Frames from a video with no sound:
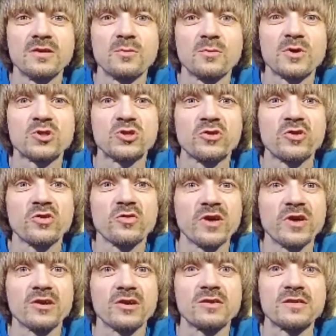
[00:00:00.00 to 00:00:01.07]
What is your
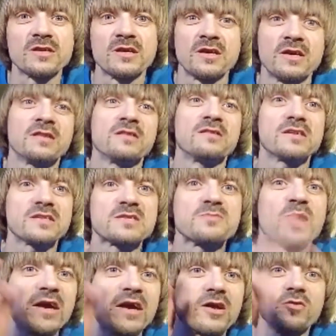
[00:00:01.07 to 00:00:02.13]
career? This is
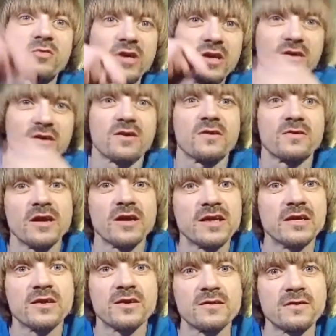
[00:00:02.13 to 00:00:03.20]
my career right
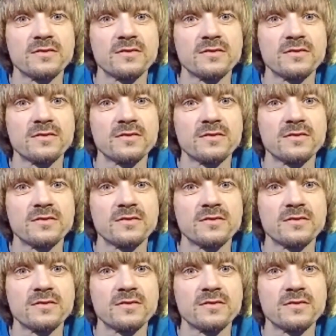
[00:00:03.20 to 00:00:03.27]
here.